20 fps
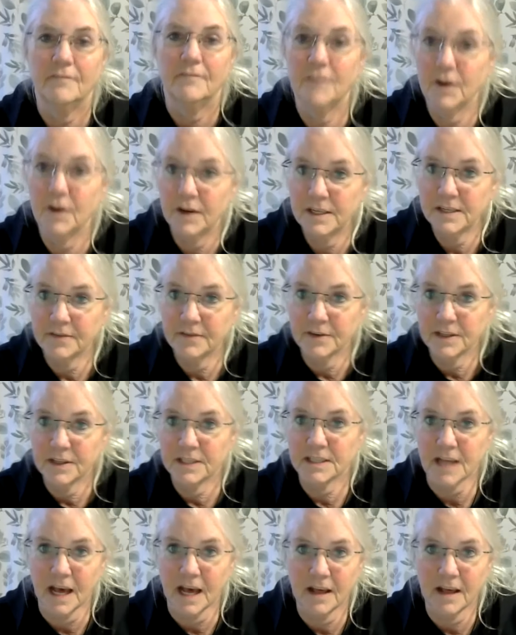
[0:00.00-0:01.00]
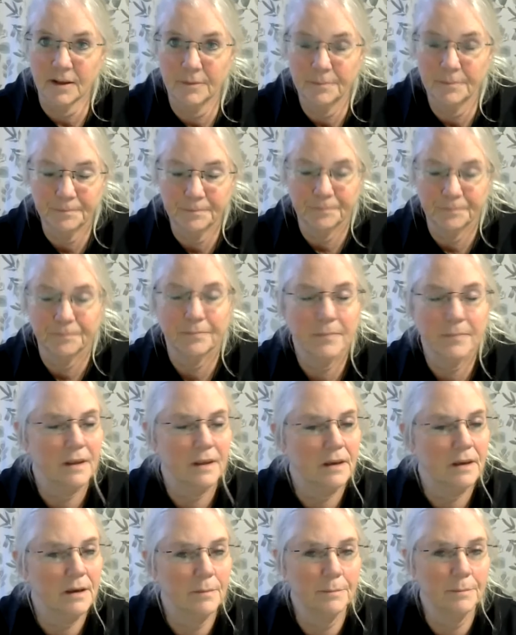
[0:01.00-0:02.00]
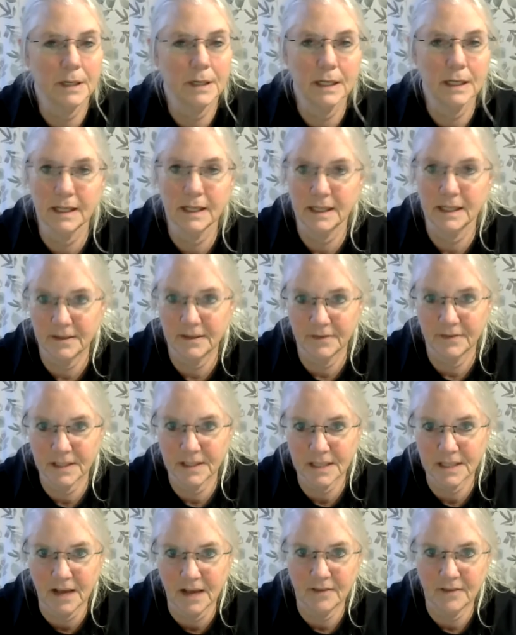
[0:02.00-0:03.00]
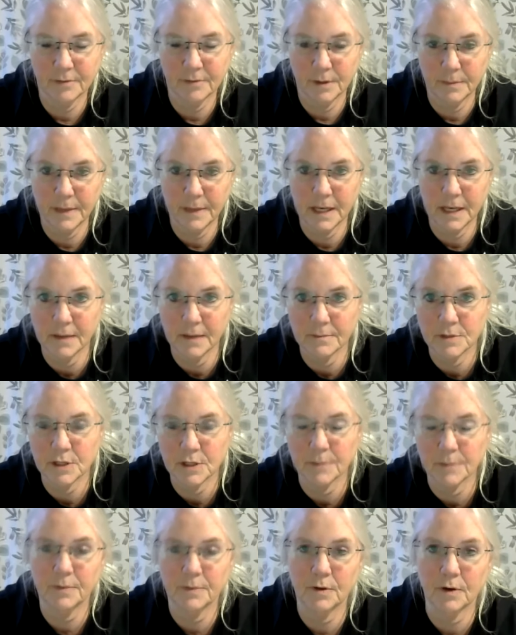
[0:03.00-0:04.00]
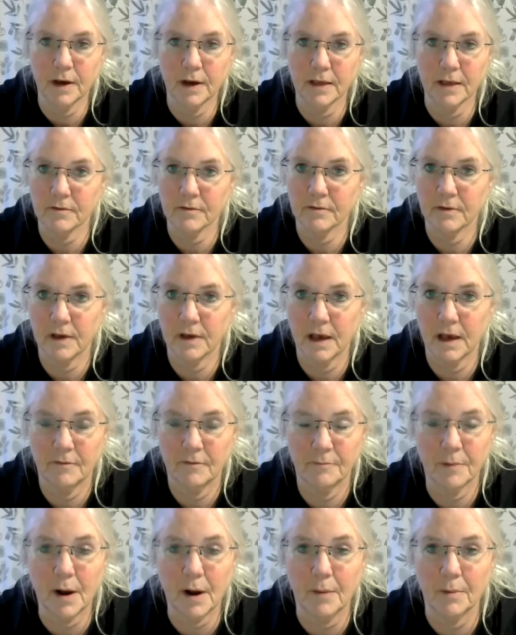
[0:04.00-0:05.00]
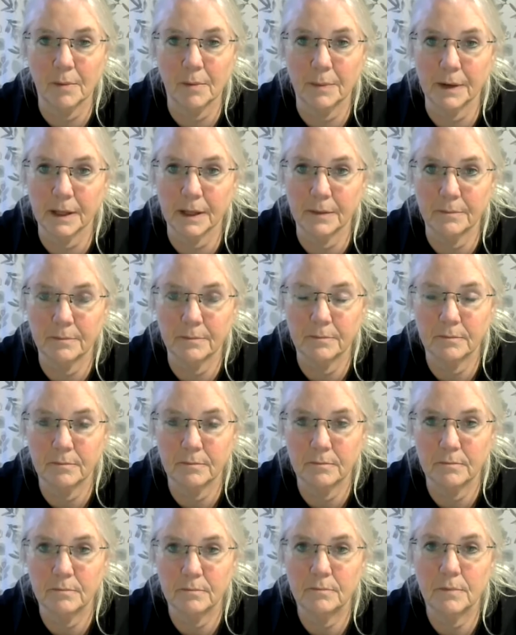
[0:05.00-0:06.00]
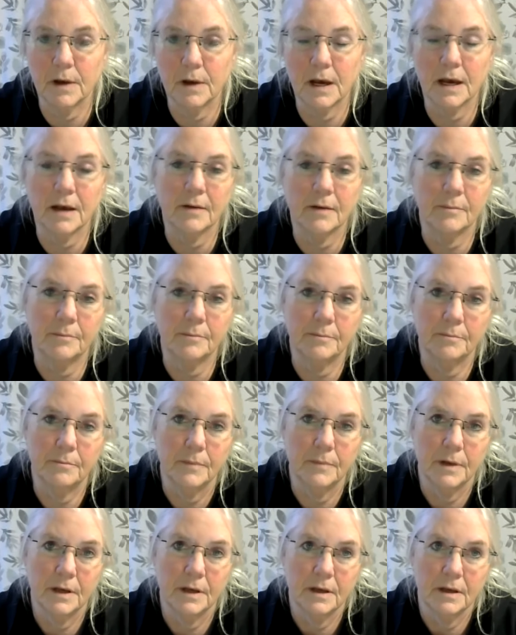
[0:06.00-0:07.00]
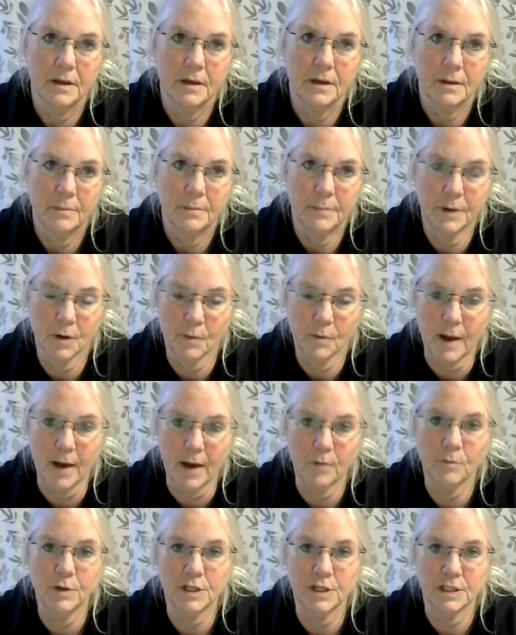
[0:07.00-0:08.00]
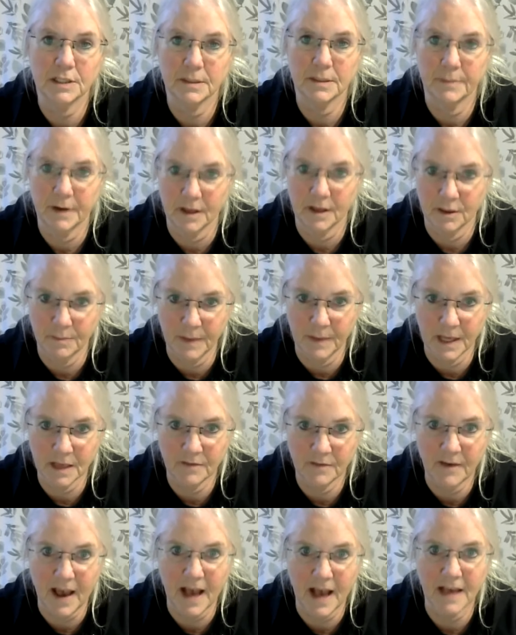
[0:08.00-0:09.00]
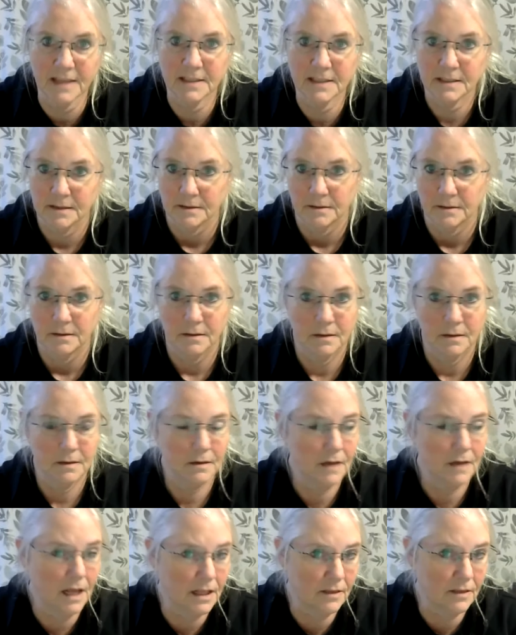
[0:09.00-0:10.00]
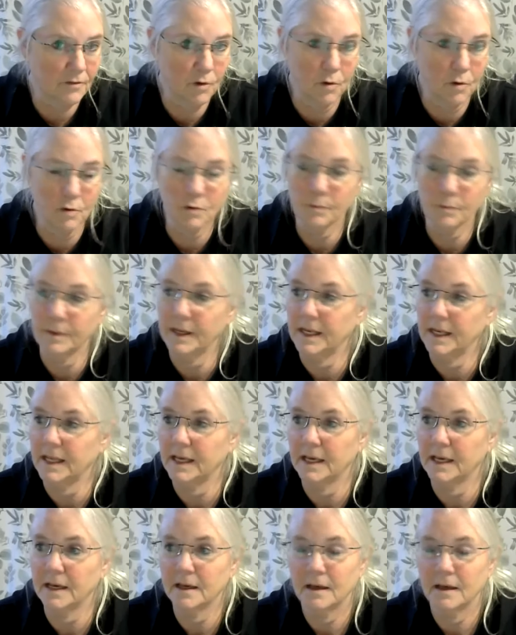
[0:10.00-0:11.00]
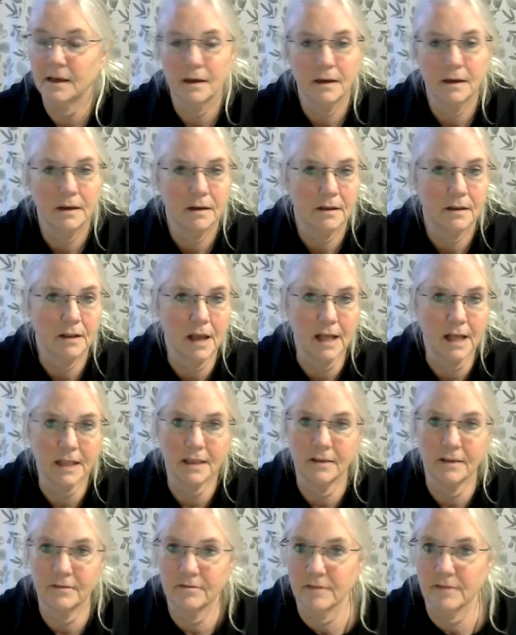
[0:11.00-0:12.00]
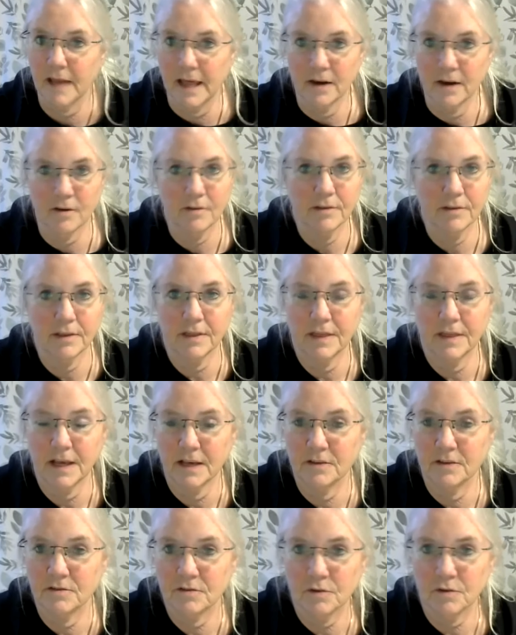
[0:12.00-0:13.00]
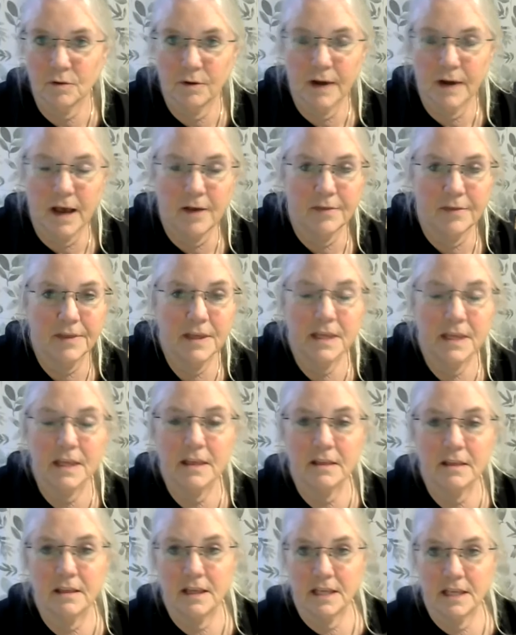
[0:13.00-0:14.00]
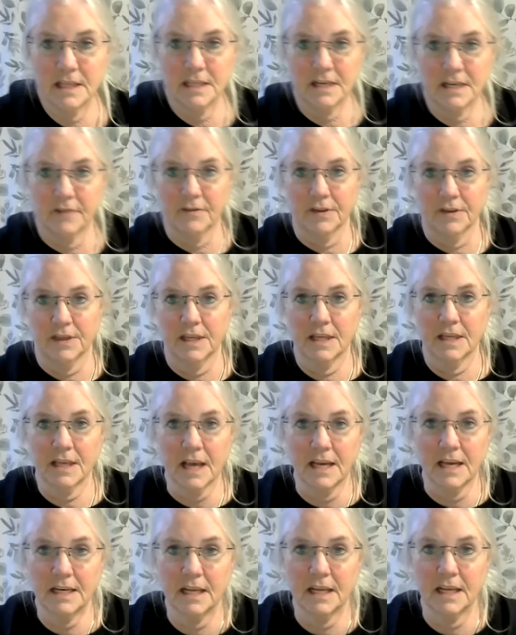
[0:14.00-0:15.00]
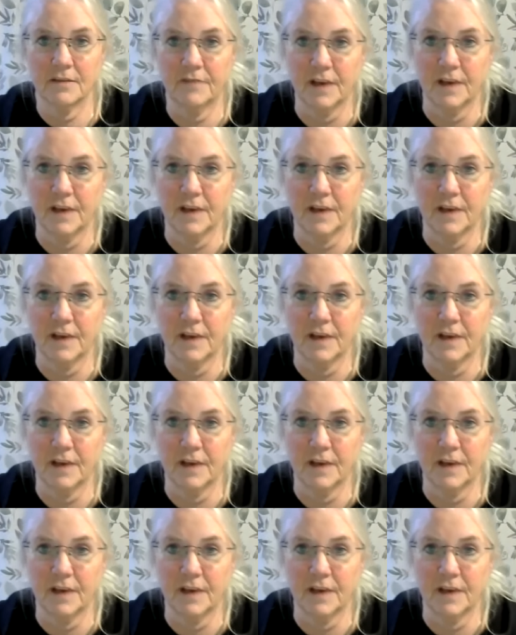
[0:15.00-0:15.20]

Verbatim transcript: Very different style, completely different style from the mediumship you guys have probably been around, which is somebody speaks fast, lots of cold reading, lots of letters and things thrown out. This is different. This guy does